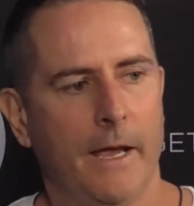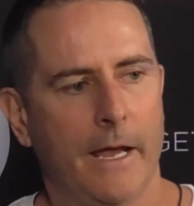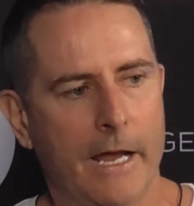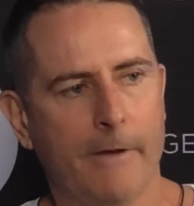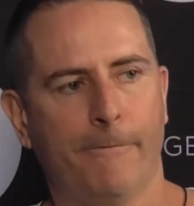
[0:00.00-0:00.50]

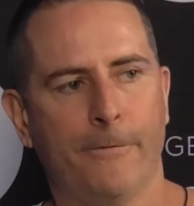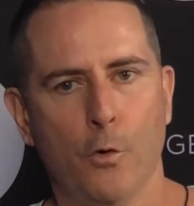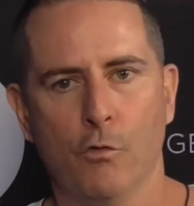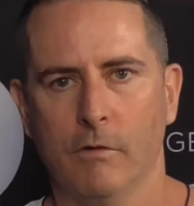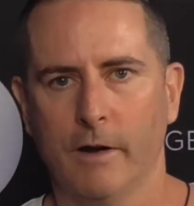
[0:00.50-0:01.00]
If
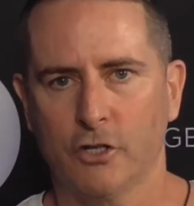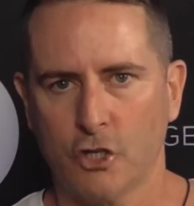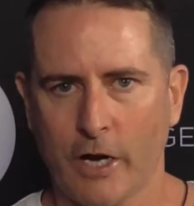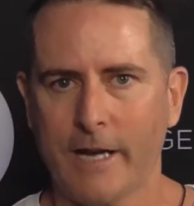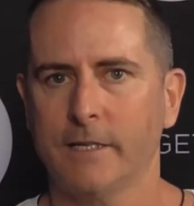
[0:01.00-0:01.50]
you're
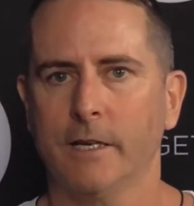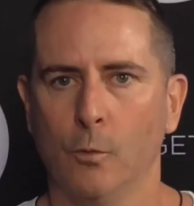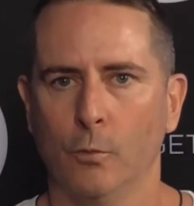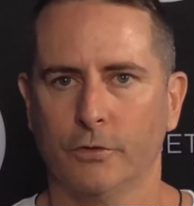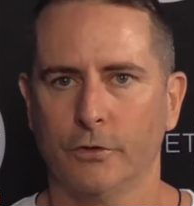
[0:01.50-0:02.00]
chasing
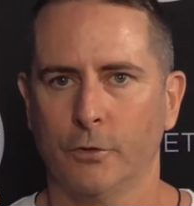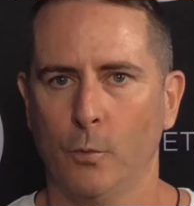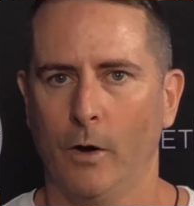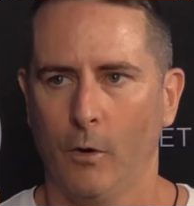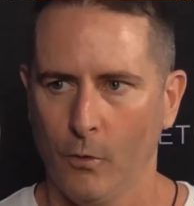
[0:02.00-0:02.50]
horses who
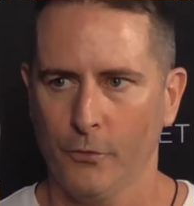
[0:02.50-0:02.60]
are on the